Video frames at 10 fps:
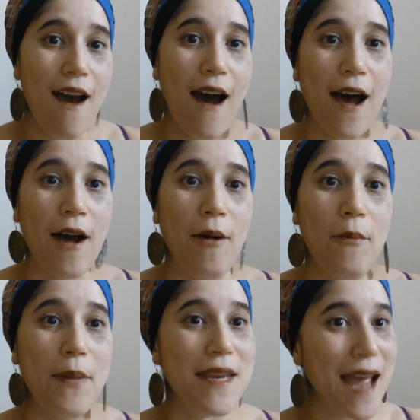
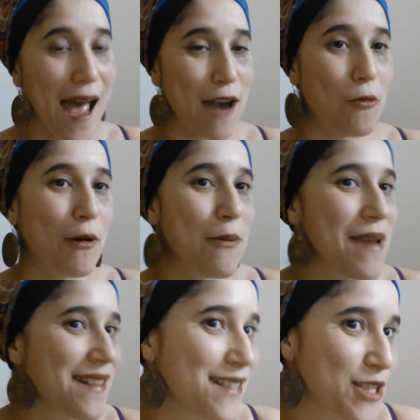But yeah, I don't want to
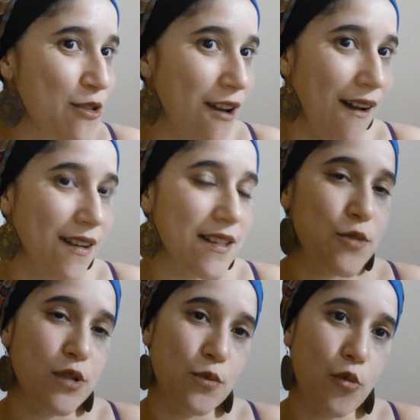this too long.
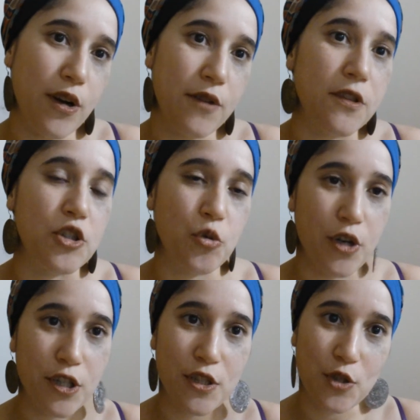This was one of a
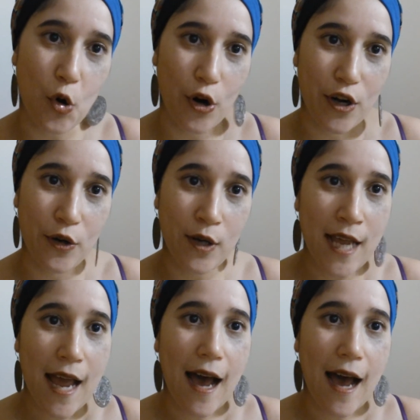shorter tutorial.